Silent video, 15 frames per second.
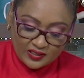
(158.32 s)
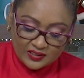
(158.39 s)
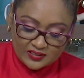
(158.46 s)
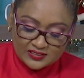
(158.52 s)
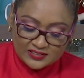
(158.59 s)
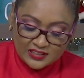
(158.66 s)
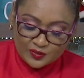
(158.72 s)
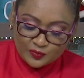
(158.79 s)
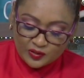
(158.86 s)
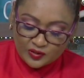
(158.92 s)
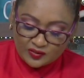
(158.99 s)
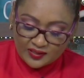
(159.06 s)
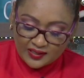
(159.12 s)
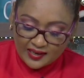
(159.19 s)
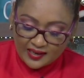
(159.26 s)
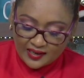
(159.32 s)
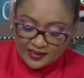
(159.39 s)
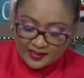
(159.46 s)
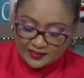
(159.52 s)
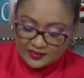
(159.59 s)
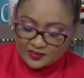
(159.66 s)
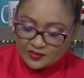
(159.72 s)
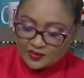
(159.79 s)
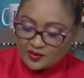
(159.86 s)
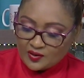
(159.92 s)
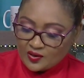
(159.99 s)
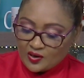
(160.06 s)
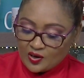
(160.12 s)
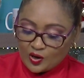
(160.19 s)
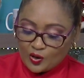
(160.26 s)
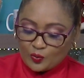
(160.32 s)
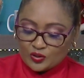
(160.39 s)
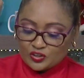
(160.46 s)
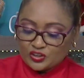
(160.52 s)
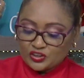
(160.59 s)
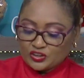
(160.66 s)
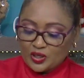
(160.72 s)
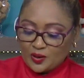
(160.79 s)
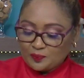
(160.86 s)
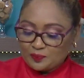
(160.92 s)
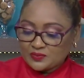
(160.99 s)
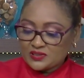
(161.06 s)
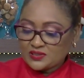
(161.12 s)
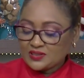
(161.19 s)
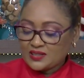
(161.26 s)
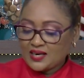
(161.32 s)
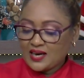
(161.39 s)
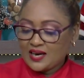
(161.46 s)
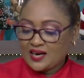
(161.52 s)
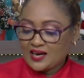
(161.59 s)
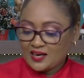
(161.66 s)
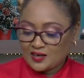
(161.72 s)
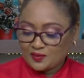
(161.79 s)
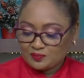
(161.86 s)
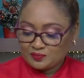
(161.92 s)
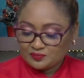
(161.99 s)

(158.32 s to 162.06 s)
And then we're going to add our chopped ham.